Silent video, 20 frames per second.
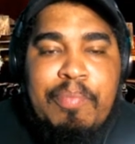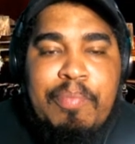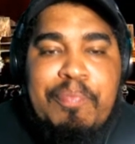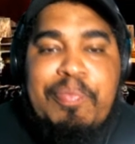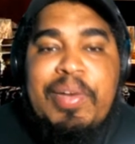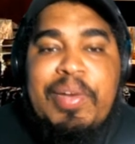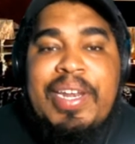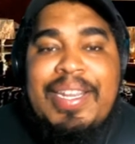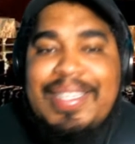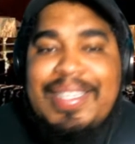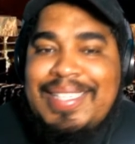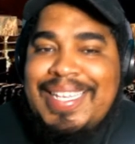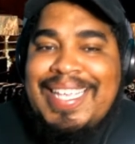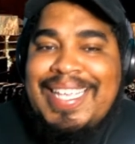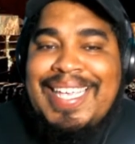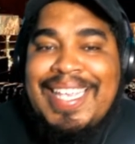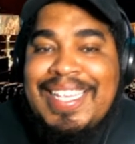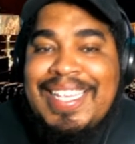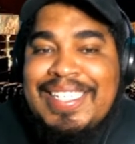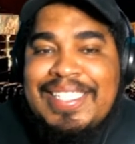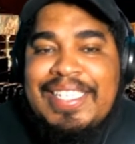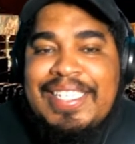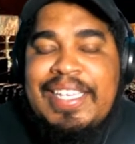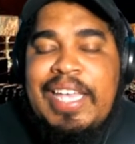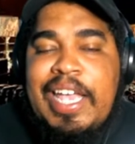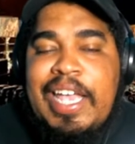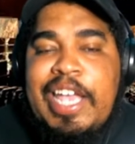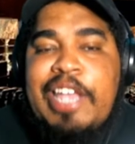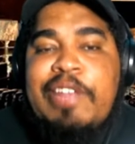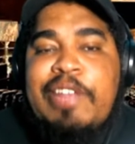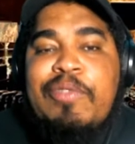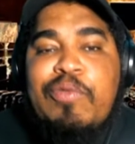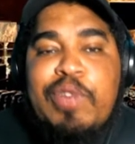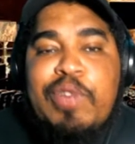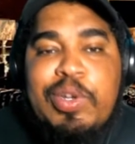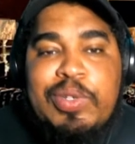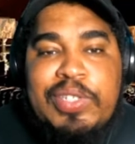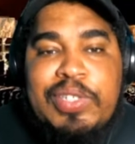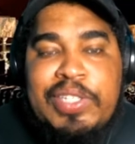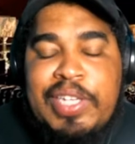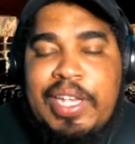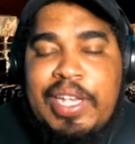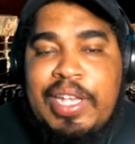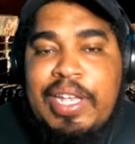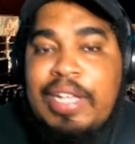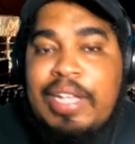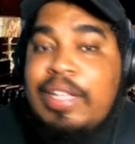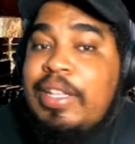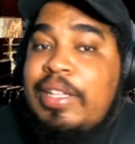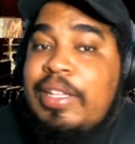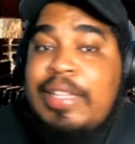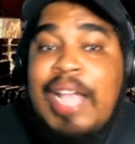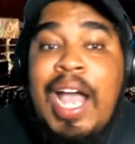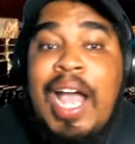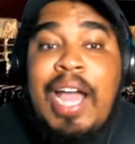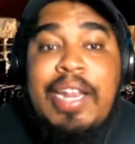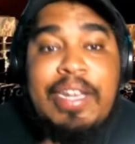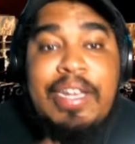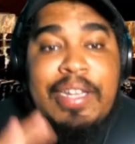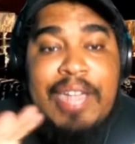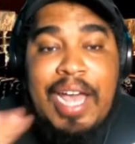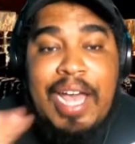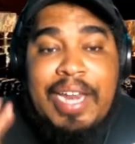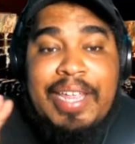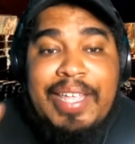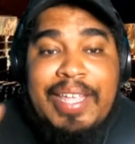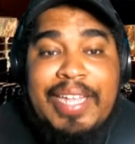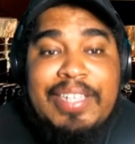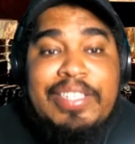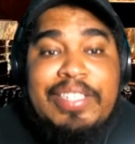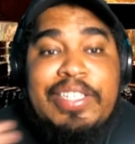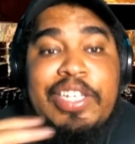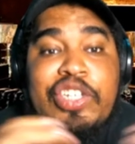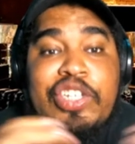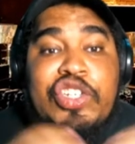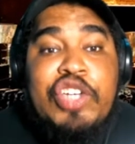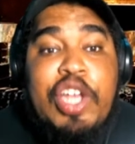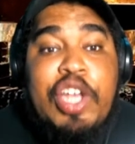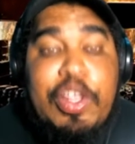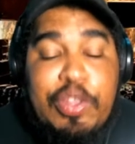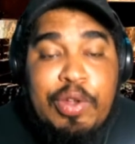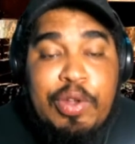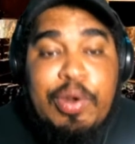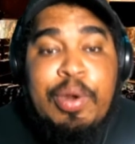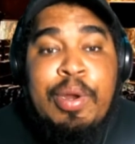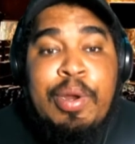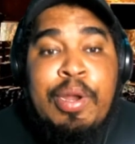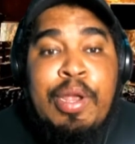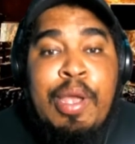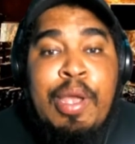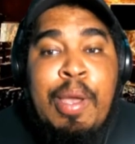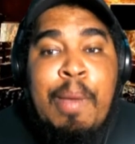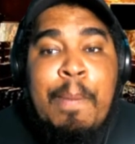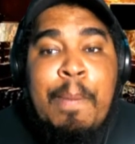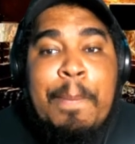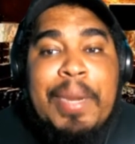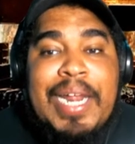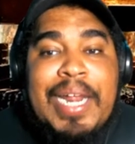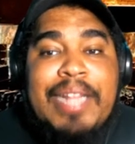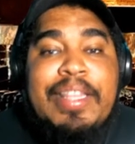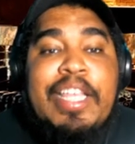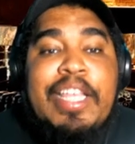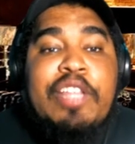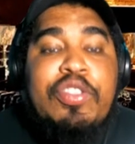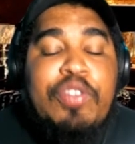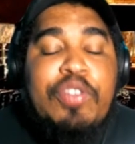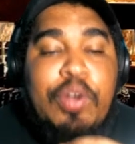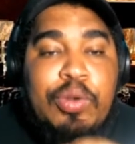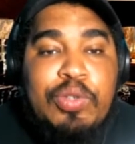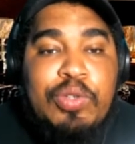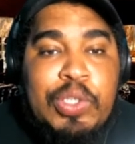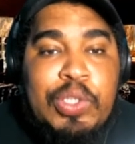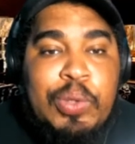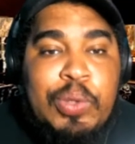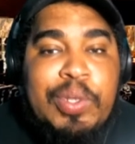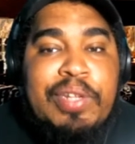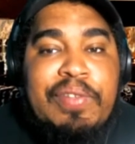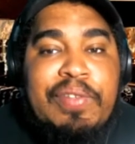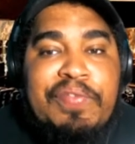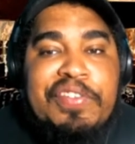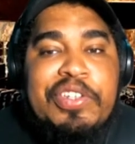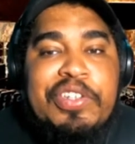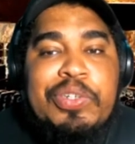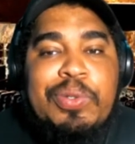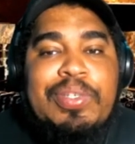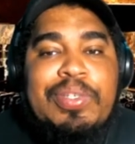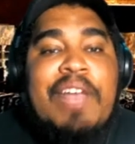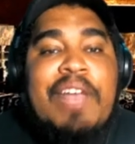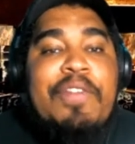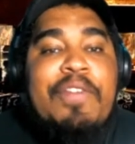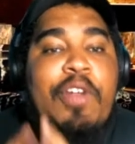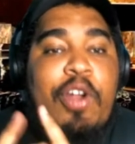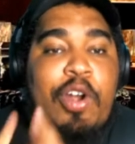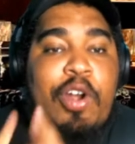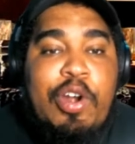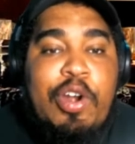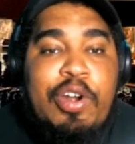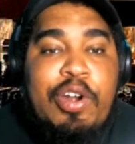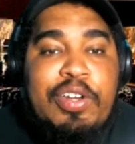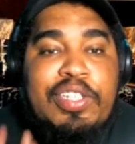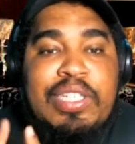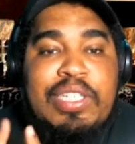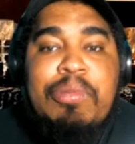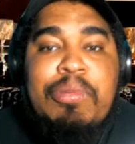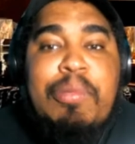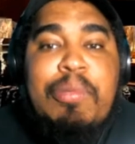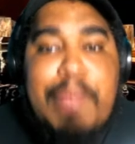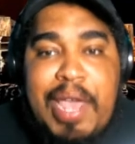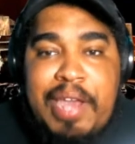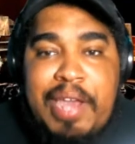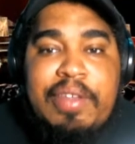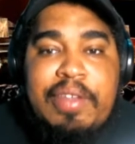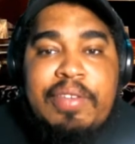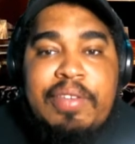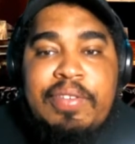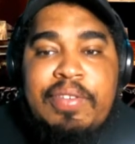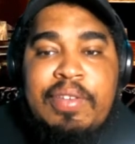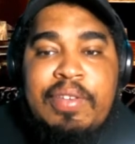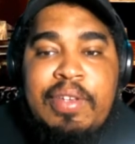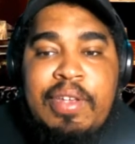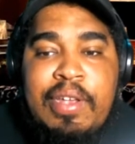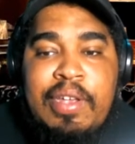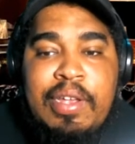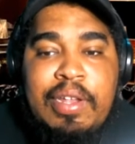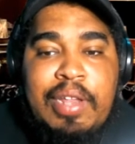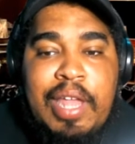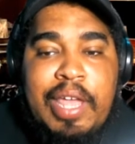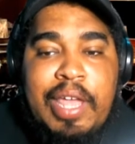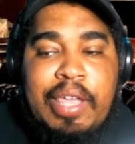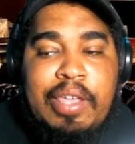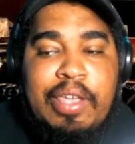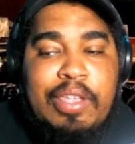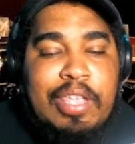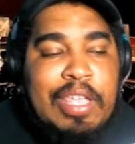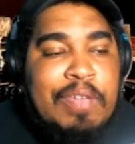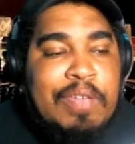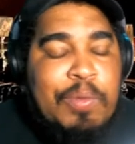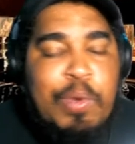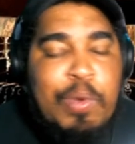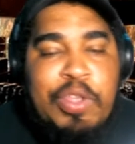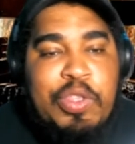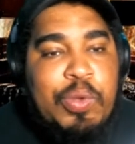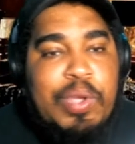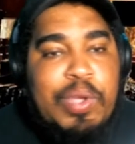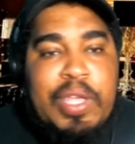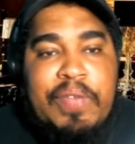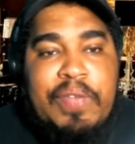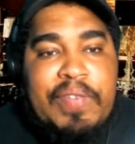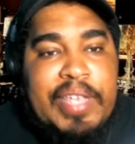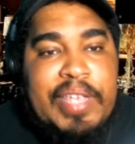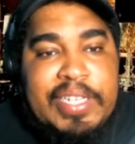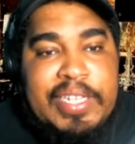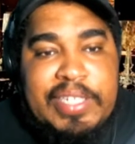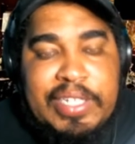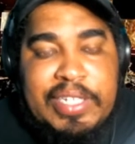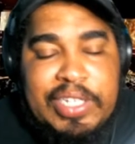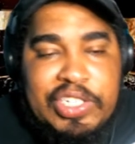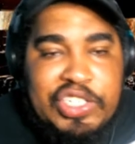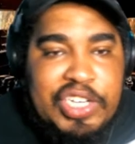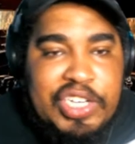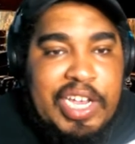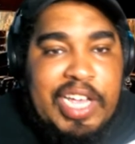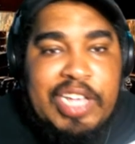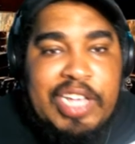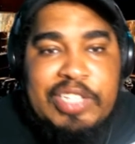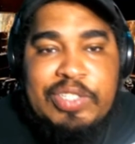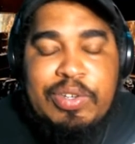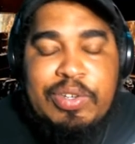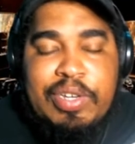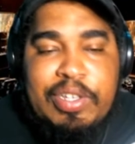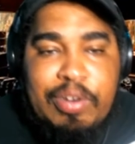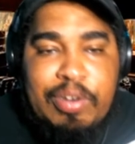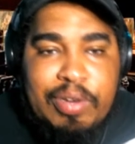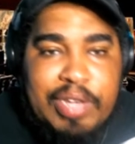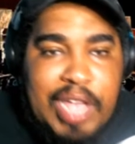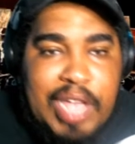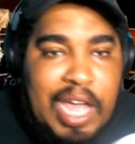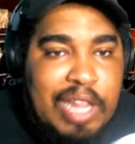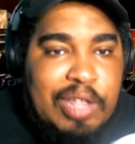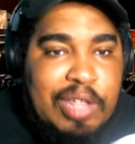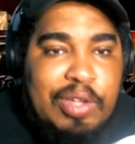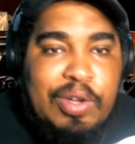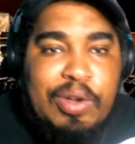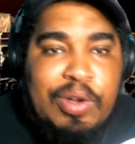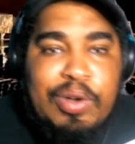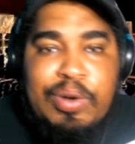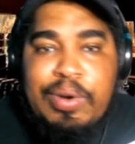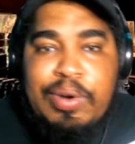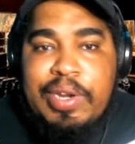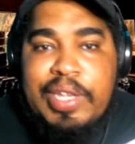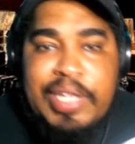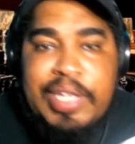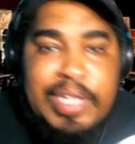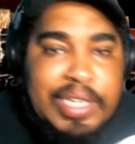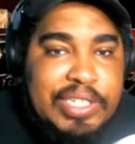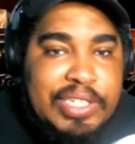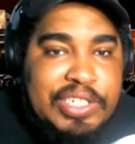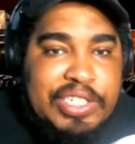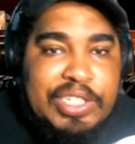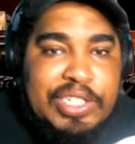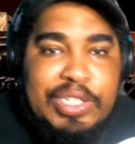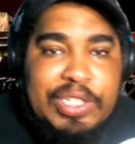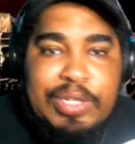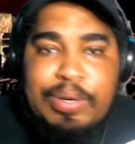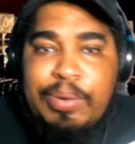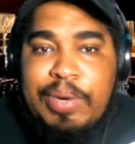But Eazy and real Sikh, not not against each other, but I think those two individuals have earned Summer Madness. Like it, whether you give Eazy to chess or, or Calicoe or Geechi or